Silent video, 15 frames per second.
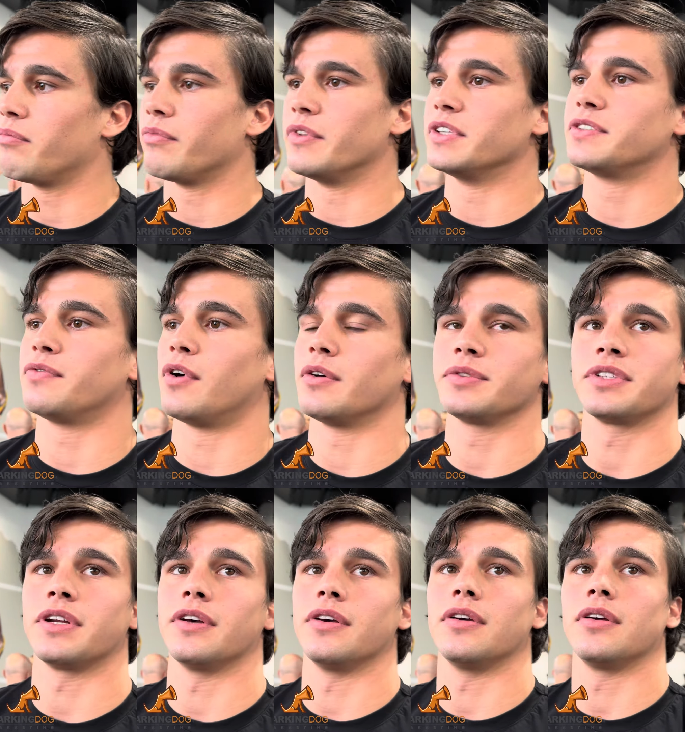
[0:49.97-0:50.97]
this fight was going
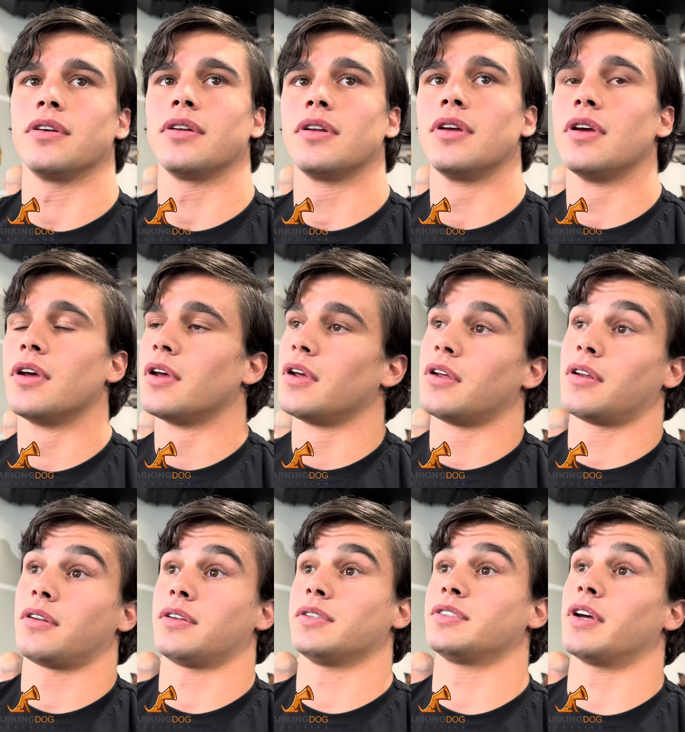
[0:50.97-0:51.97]
to
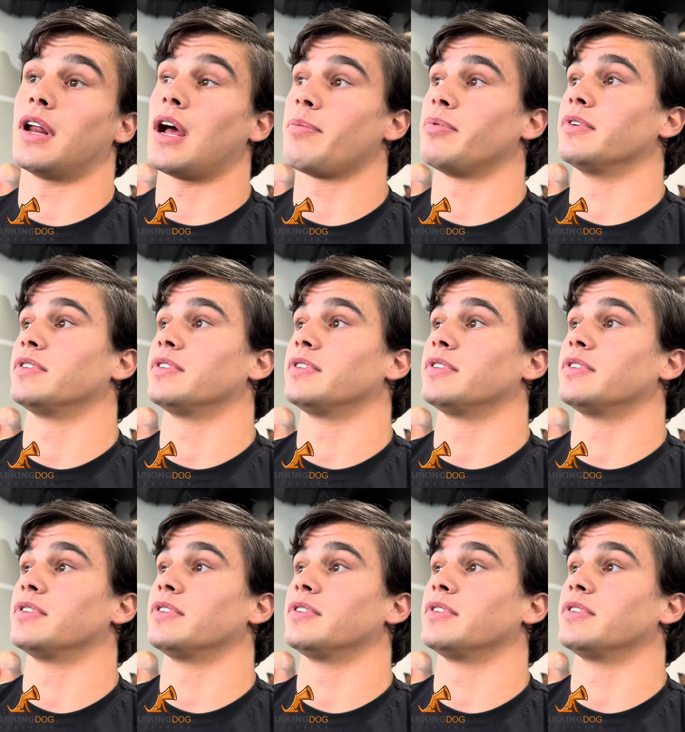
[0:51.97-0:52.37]
it's going to happen.